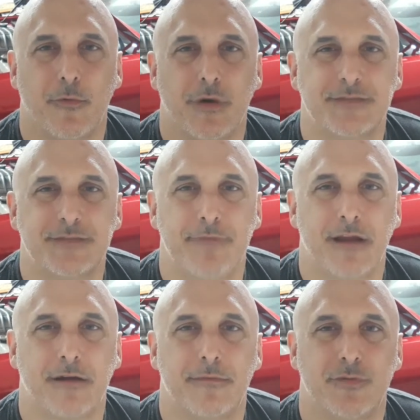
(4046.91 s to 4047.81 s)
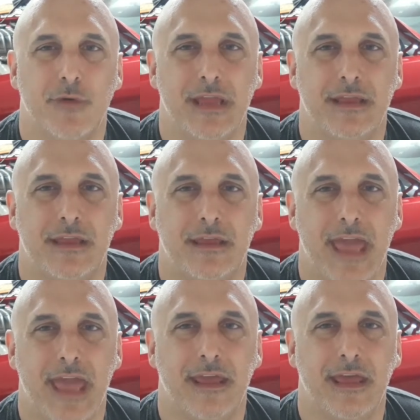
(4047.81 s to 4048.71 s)
What's better between
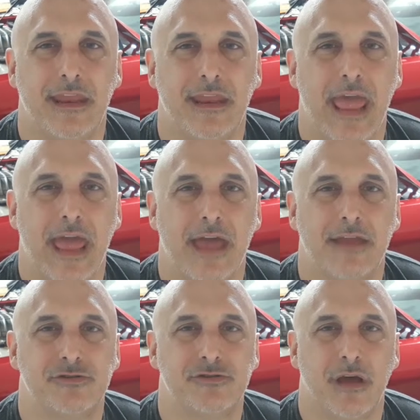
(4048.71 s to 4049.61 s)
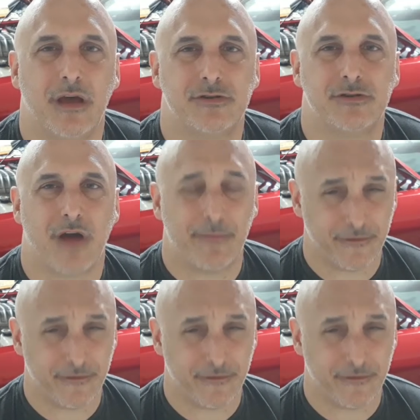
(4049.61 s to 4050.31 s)
K&N and the drop-in,